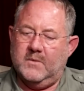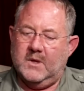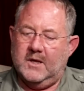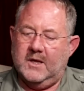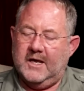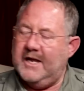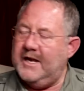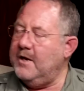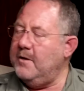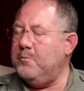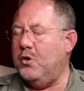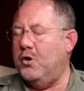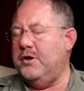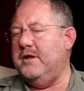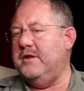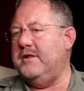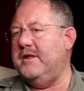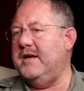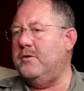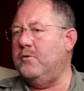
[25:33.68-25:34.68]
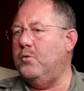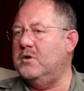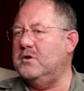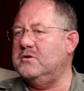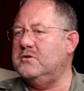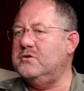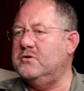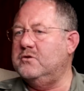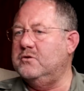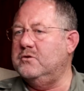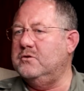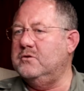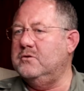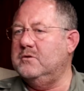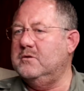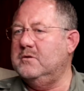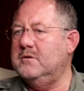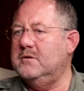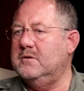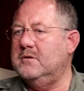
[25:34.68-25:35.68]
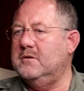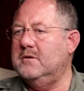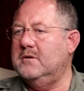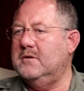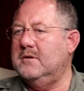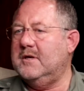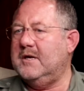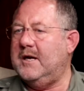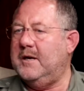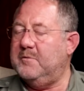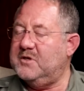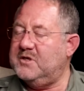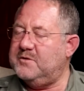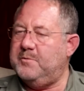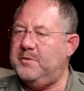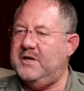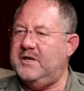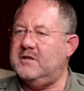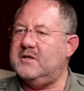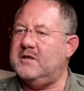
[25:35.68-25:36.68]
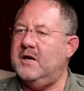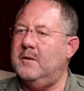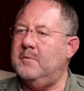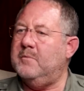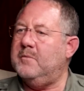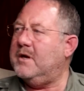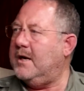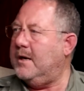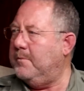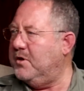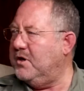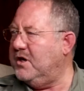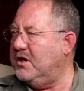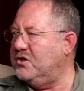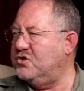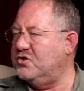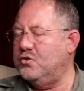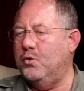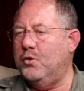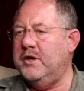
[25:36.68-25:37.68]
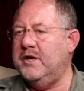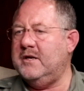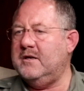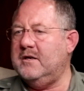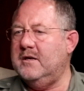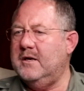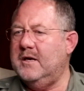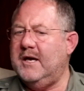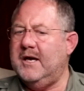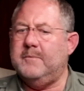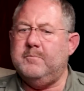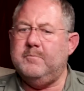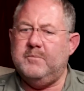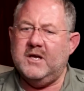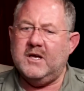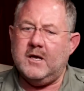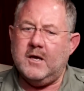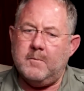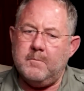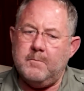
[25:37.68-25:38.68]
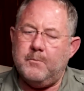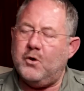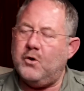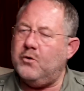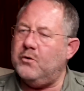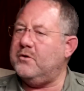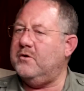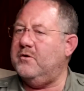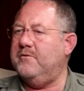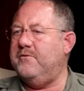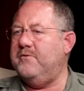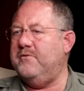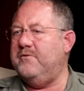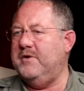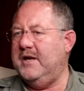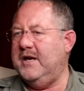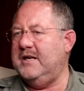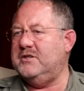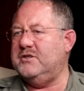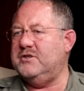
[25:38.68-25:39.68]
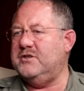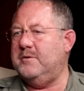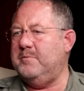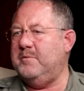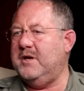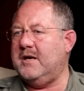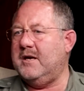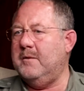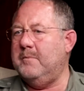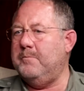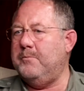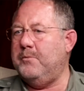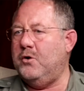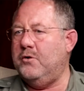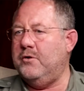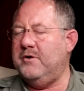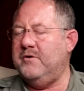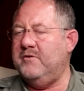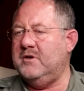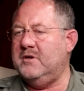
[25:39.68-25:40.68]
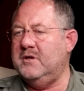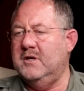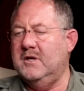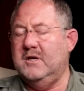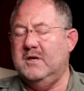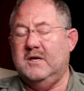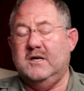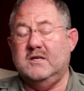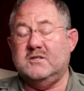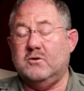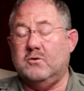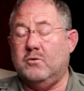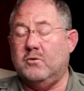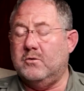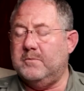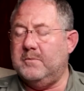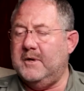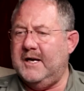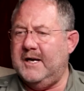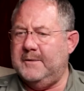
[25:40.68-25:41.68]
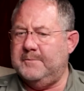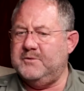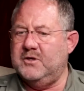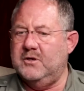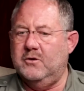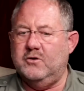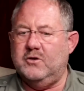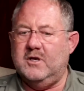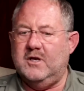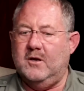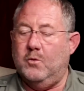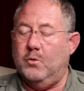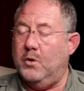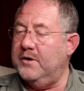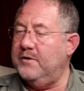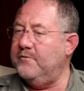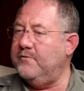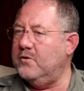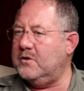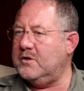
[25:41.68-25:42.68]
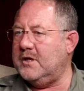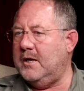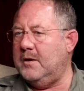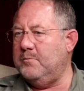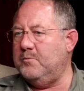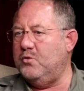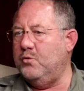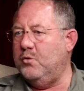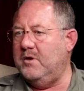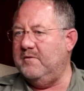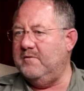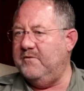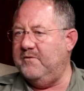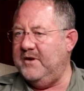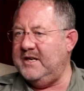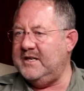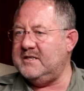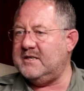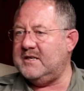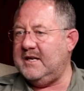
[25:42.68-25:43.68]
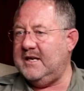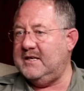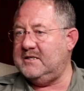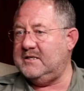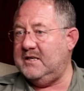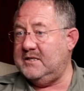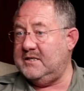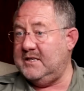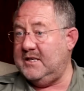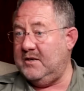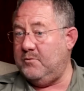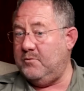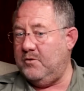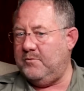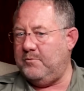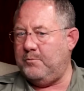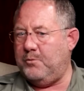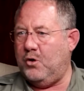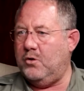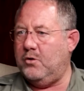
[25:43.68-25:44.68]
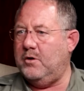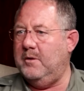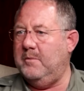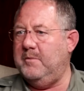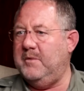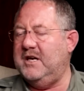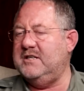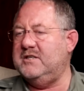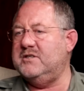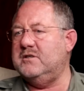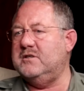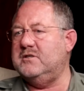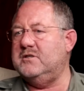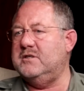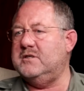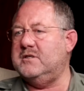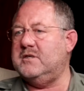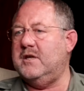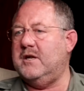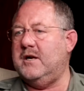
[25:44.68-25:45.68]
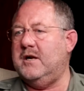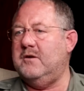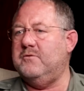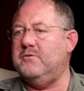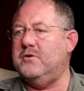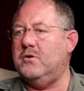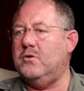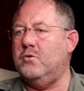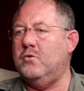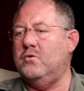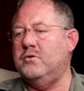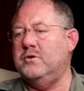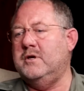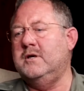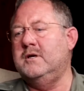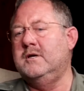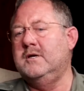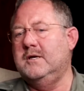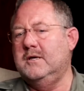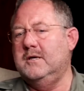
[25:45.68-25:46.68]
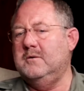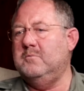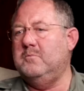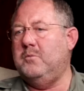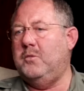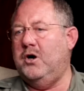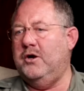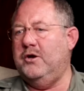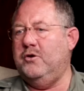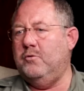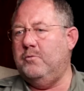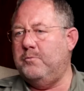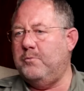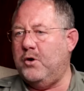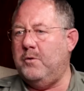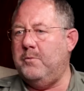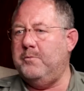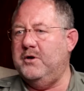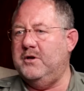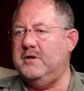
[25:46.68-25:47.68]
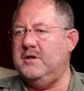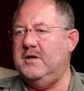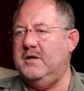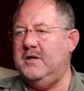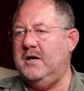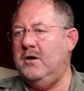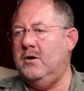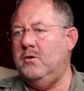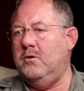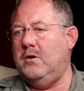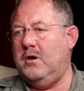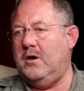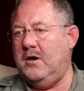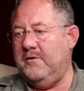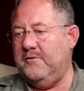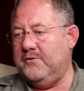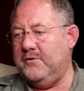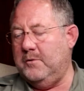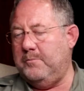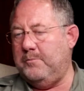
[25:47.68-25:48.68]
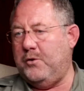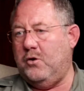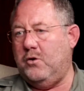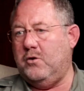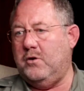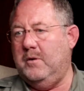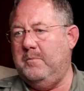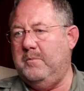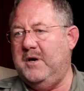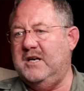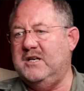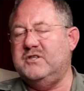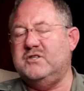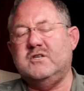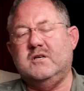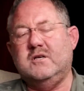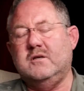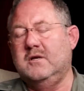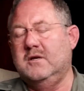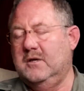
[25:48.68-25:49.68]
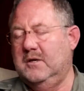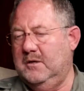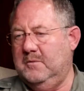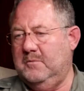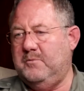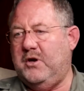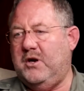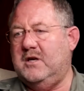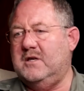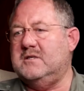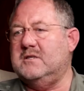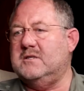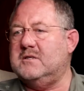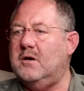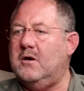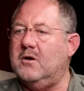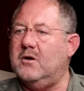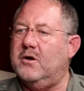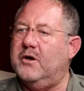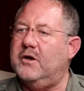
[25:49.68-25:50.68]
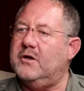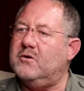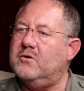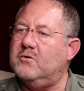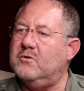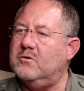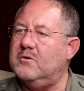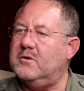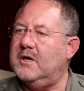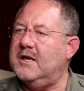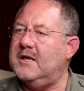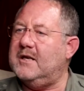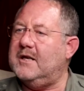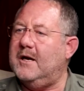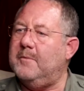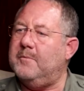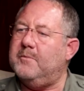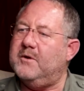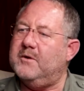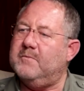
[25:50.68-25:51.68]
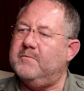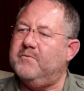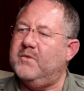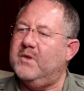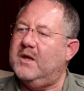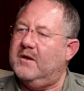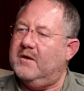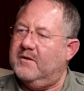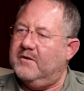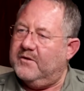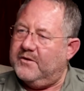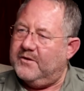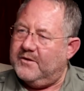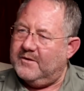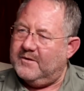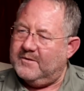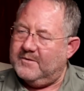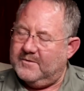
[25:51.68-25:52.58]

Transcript: anybody that wants to come and spend time, come and enjoy it, and become part of nature, become part of it. It's all absolutely a wonderful time to invest. As I said, with proclamation just around the corner, buy your property now. After proclamation, prices are going to get up. Thank you very much.